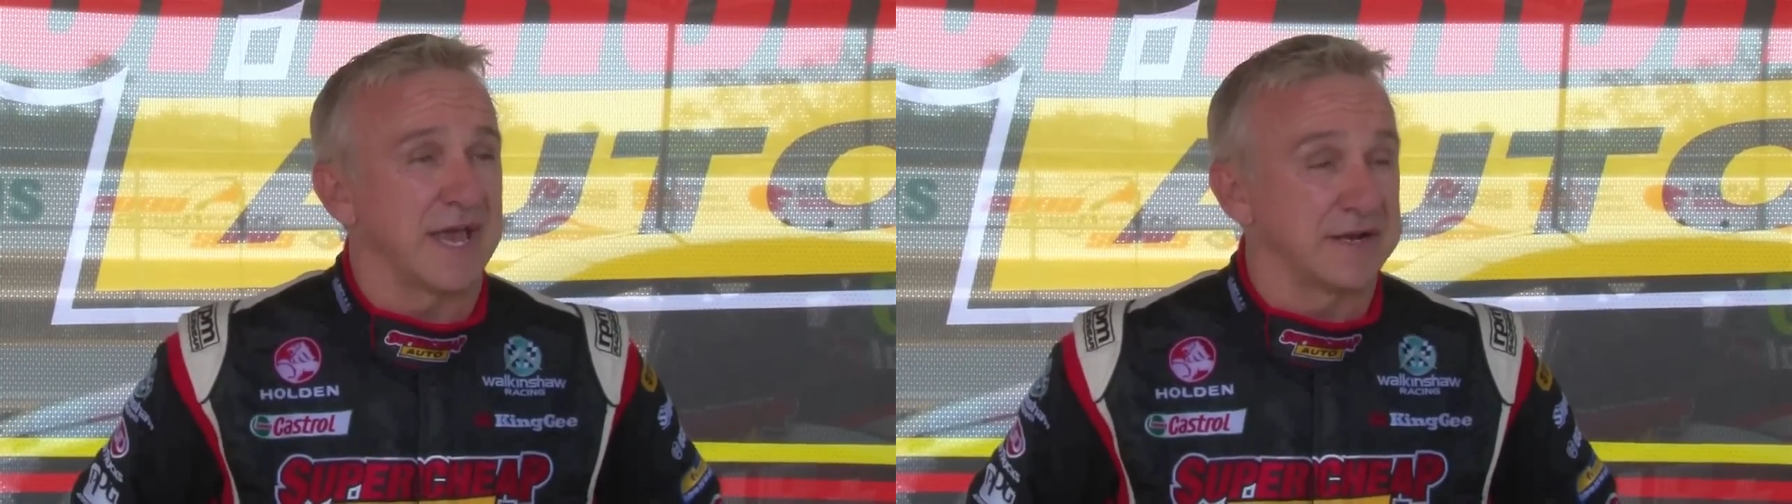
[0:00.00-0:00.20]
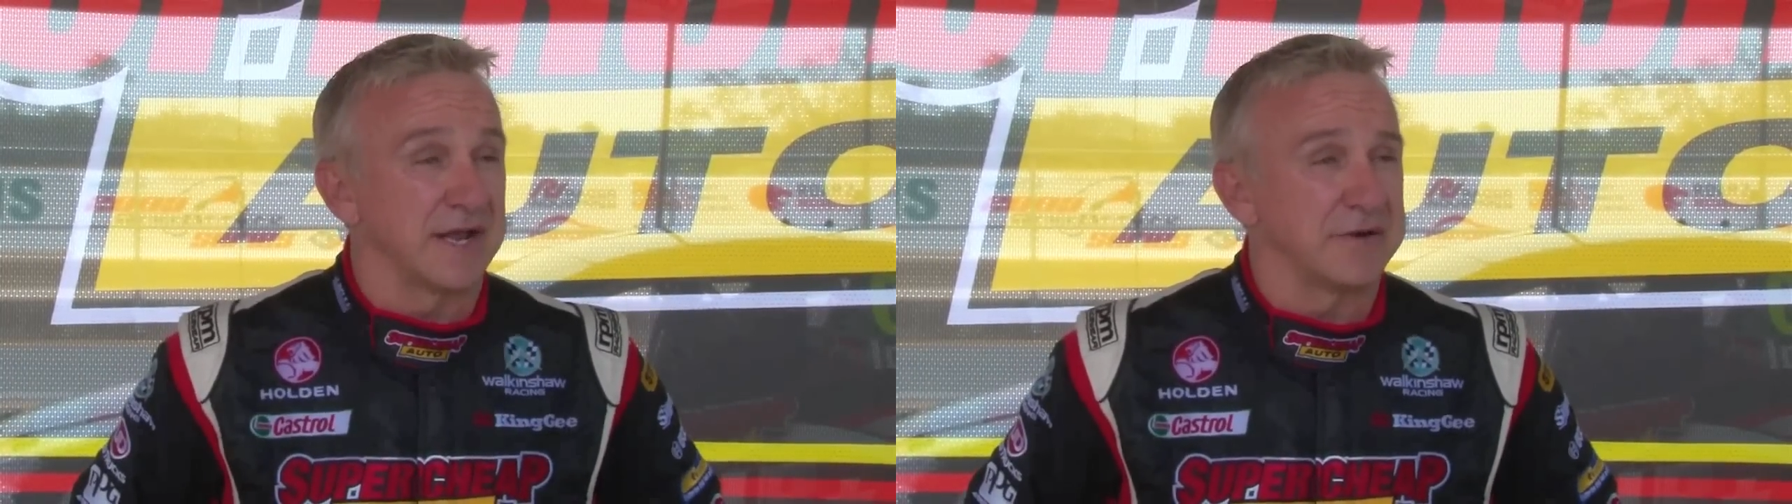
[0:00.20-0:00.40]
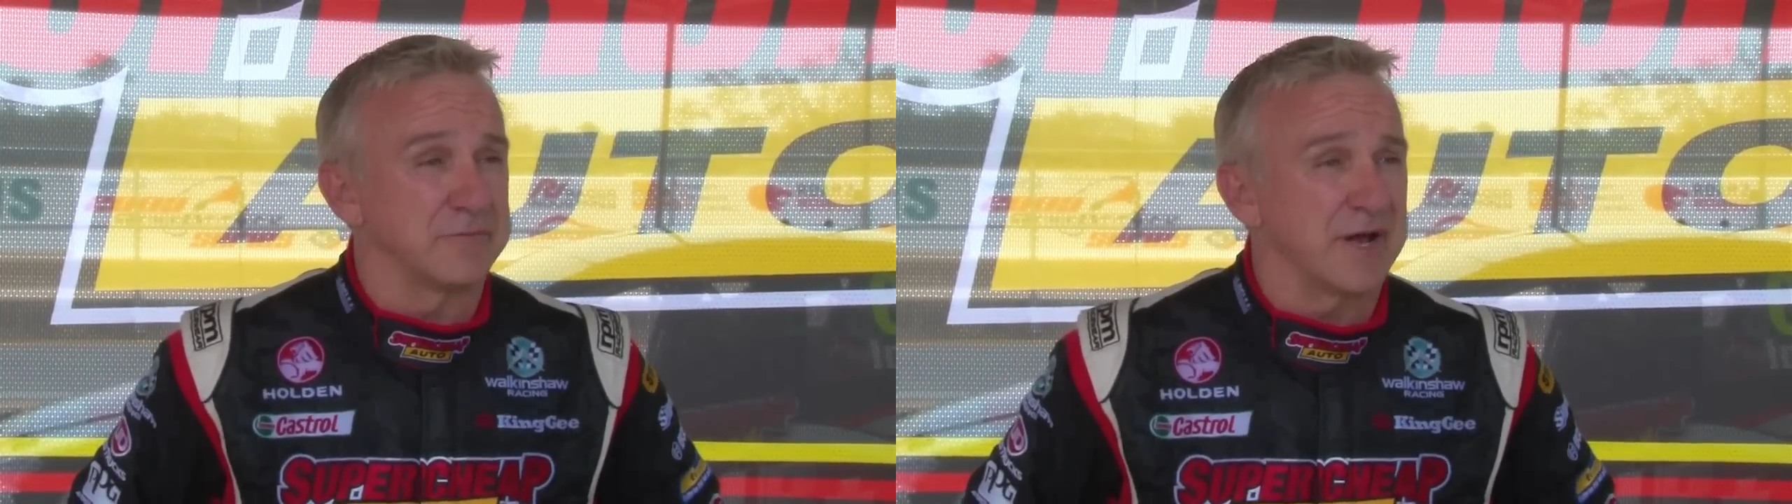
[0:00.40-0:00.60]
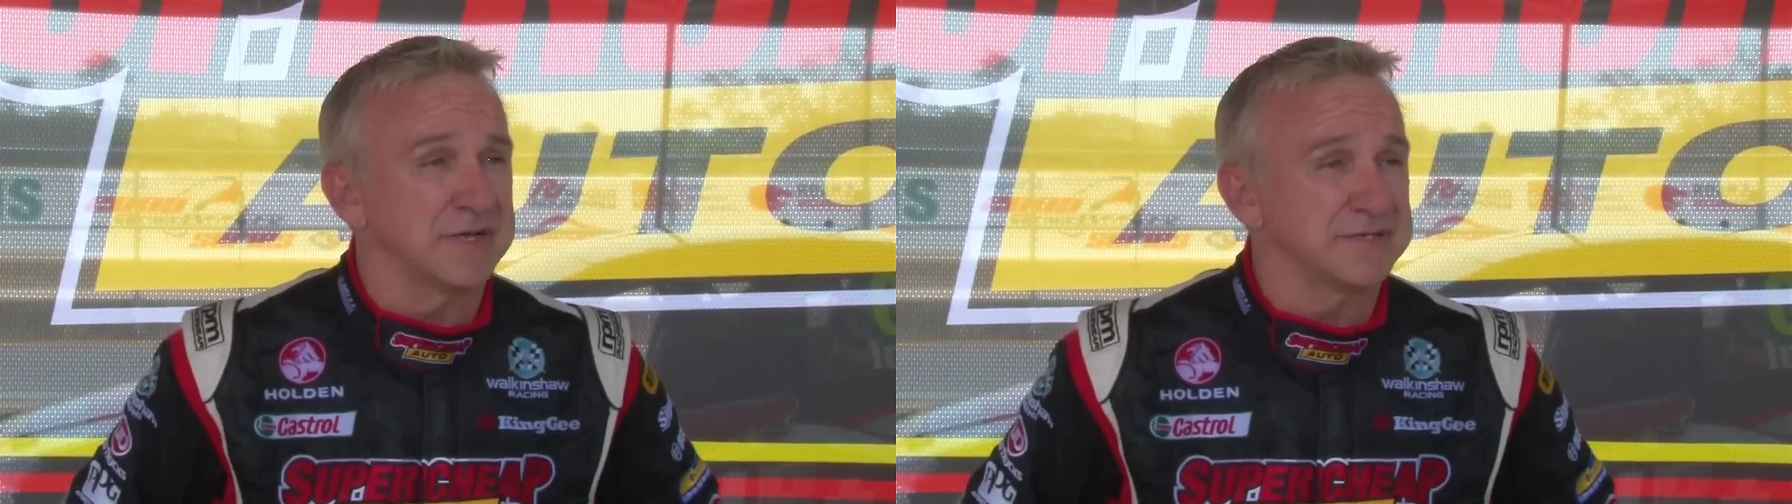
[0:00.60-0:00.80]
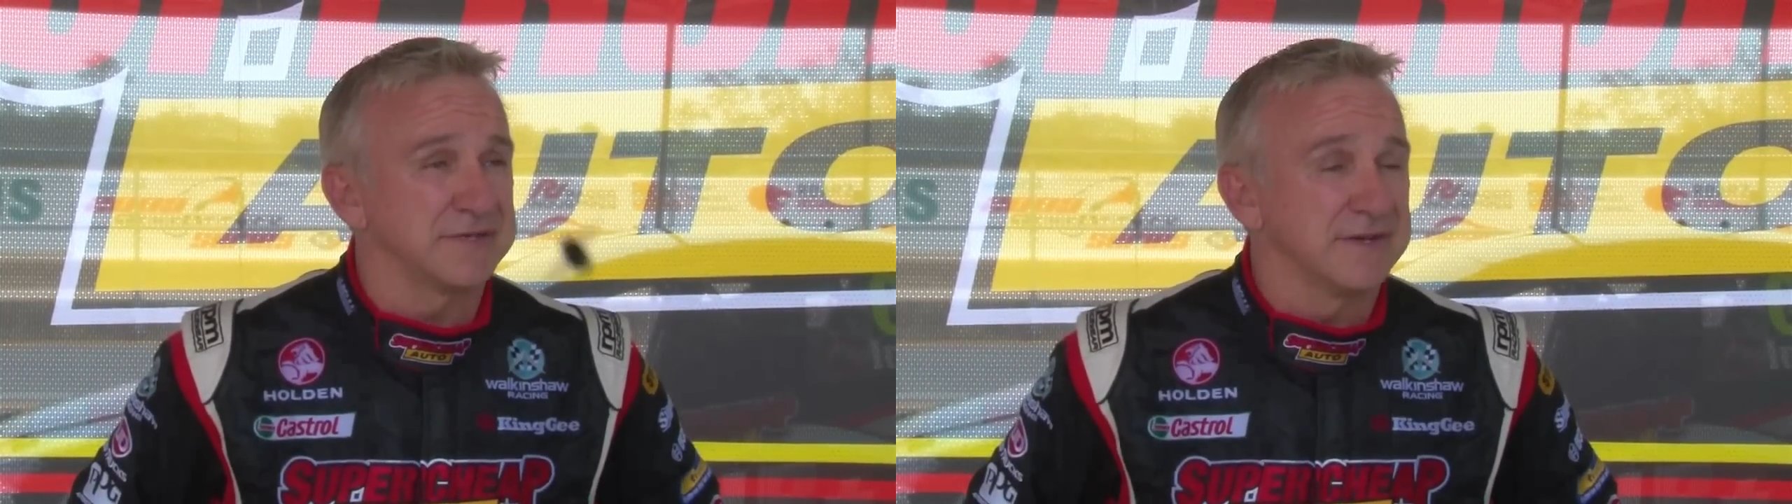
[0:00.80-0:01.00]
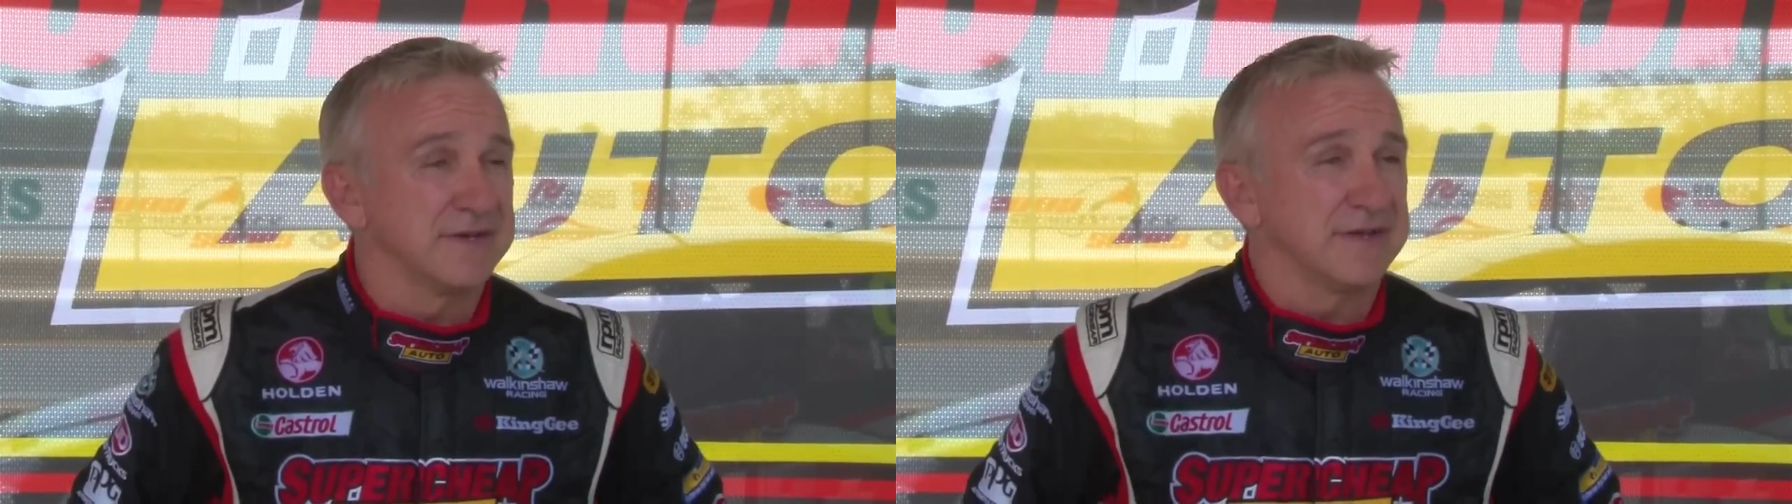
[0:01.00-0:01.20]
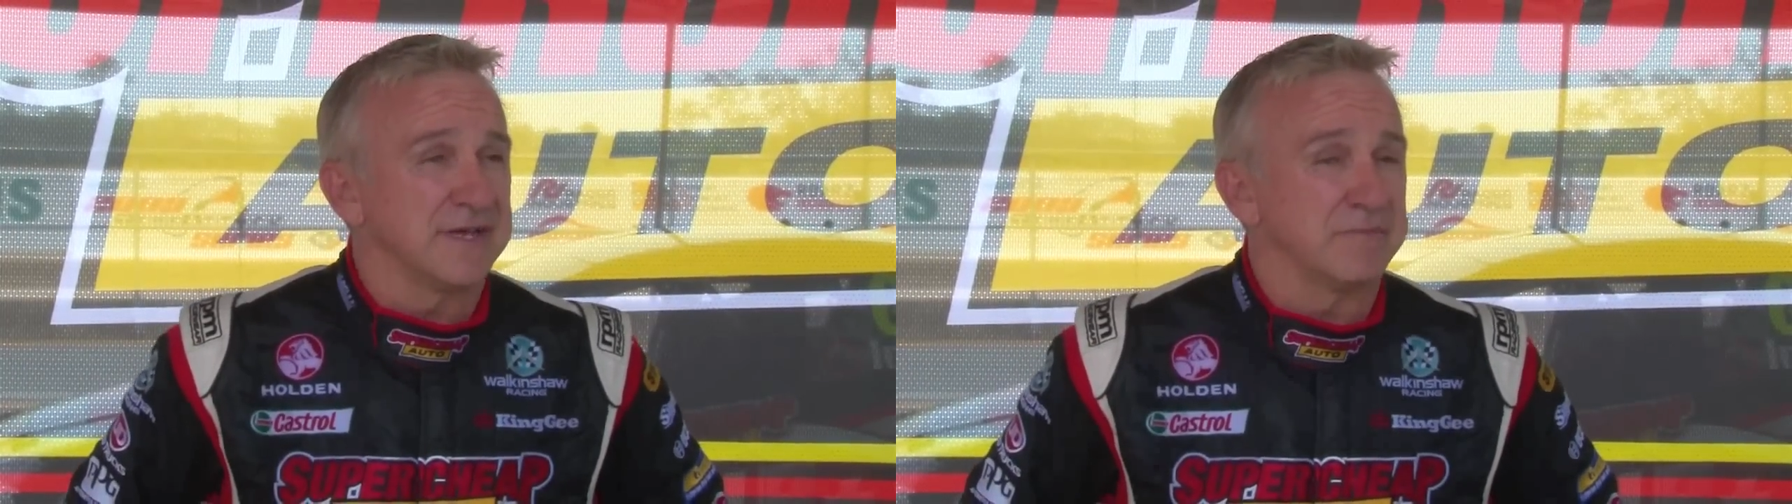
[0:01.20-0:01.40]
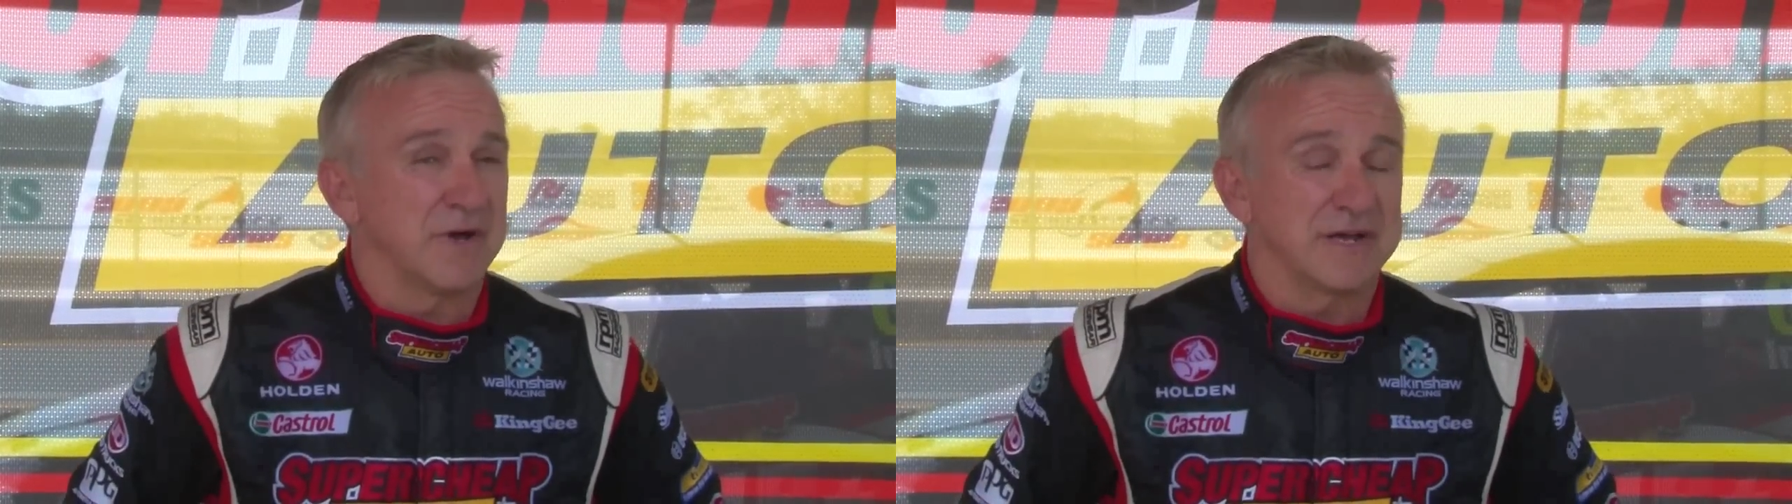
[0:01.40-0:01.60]
Adelaide race
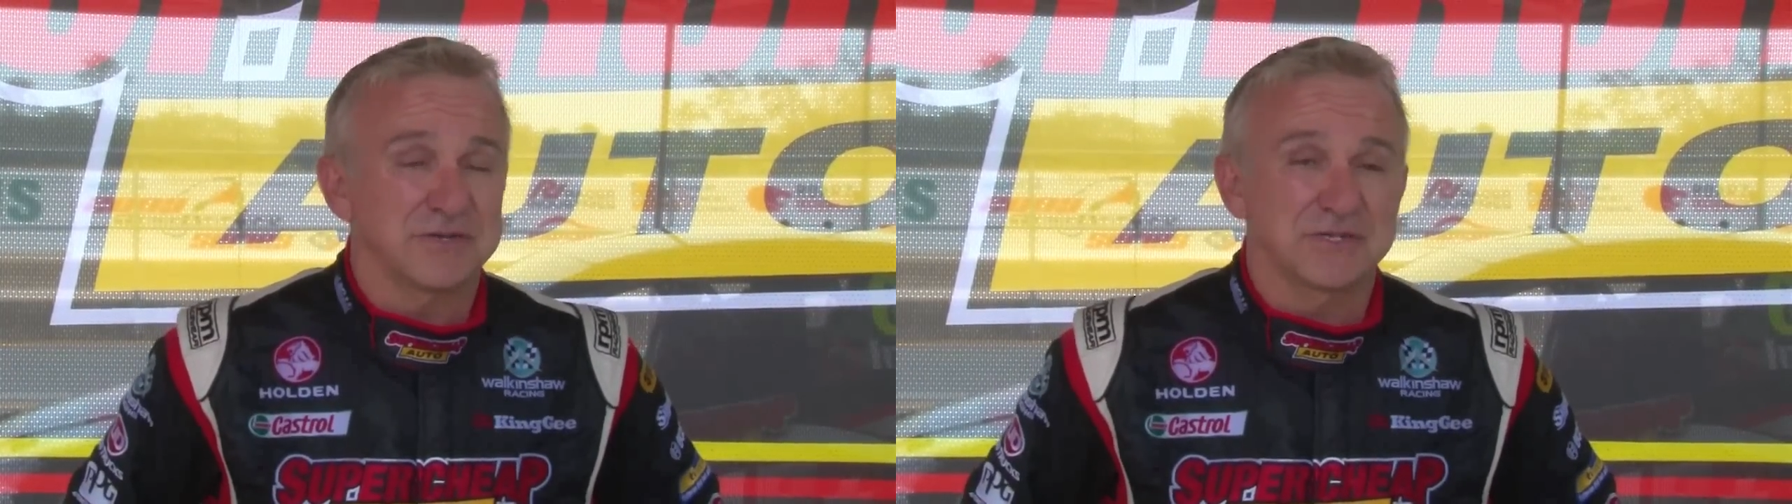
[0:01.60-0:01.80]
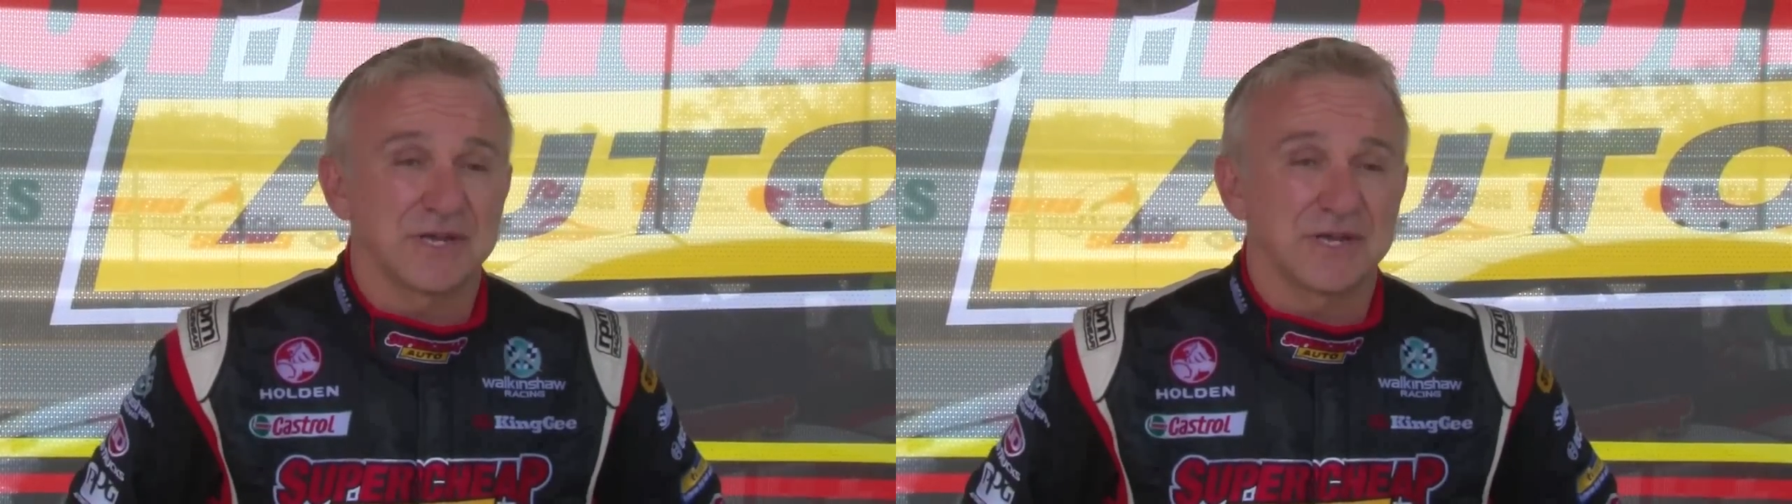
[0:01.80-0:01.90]
in March.